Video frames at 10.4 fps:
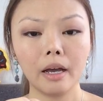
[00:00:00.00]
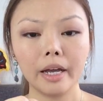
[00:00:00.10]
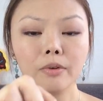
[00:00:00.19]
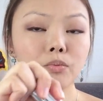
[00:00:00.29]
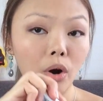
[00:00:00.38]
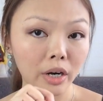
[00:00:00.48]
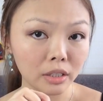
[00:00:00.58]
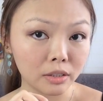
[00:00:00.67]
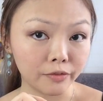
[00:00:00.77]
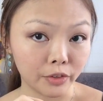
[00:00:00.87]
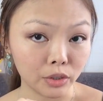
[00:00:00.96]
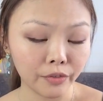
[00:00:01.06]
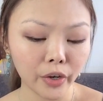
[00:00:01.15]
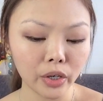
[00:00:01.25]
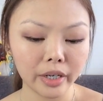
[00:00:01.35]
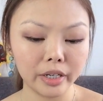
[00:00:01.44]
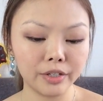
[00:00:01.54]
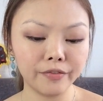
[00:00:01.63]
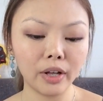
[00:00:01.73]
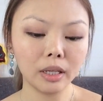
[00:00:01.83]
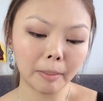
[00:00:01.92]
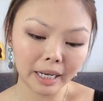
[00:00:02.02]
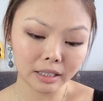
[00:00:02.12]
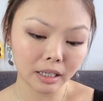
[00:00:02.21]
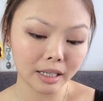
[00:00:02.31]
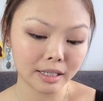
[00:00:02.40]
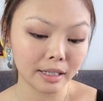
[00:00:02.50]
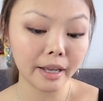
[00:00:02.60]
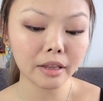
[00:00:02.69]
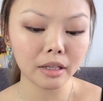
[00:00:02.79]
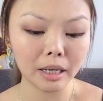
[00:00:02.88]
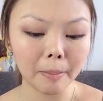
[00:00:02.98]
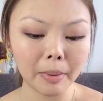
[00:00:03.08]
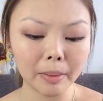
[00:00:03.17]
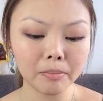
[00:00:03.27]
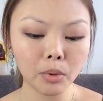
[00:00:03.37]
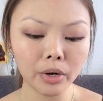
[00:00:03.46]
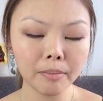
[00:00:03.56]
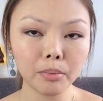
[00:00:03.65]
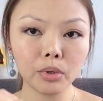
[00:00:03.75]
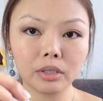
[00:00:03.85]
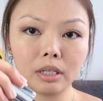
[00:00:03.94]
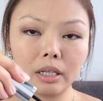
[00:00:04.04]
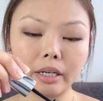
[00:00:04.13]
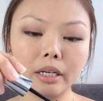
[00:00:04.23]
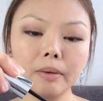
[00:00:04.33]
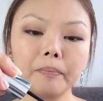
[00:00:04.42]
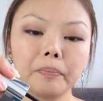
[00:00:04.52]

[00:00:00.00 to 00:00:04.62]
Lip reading: it works. First of all, it's volumizing, it's lengthening, but more importantly,